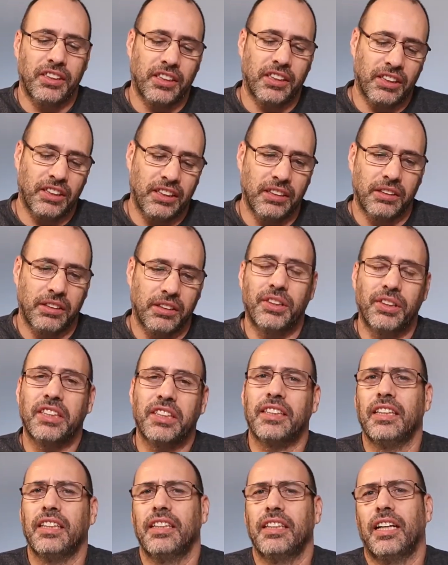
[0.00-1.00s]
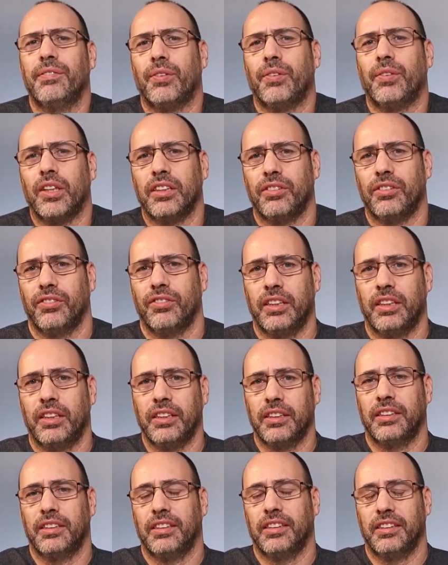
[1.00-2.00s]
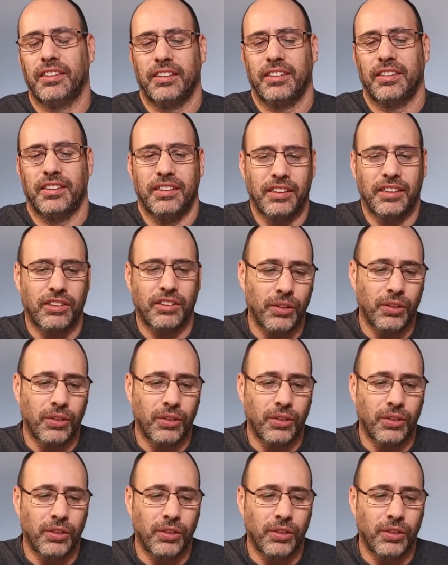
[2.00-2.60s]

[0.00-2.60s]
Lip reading: It's the first thing I bought with the